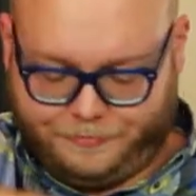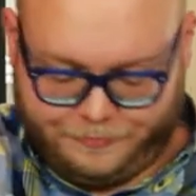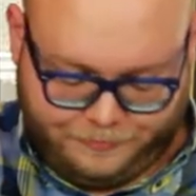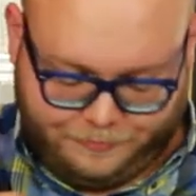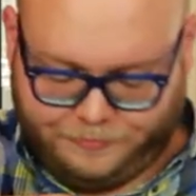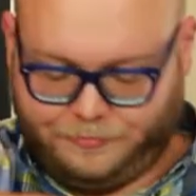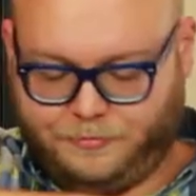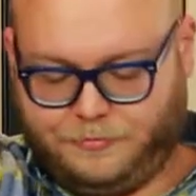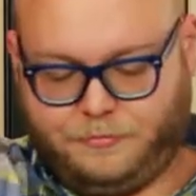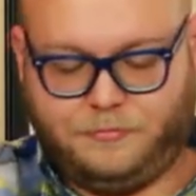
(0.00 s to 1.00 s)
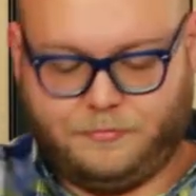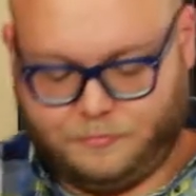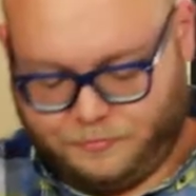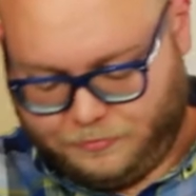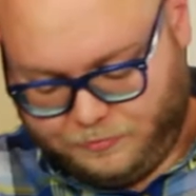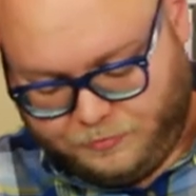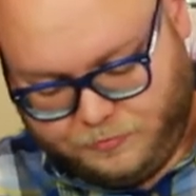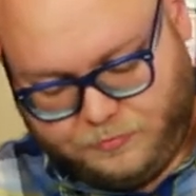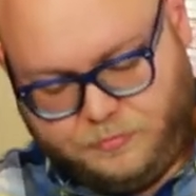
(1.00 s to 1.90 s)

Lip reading: Nothing is said.